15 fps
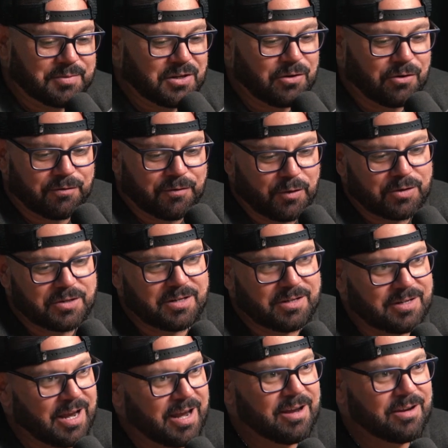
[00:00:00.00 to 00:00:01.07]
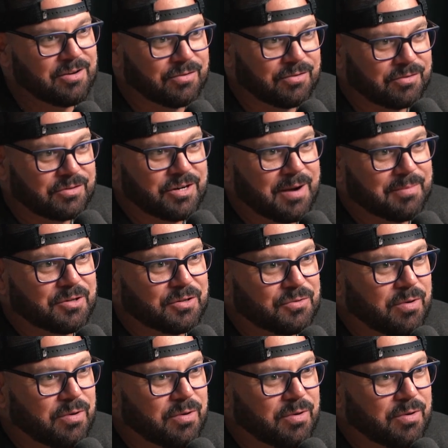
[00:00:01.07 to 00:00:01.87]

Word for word: obscure verse in Daniel chapter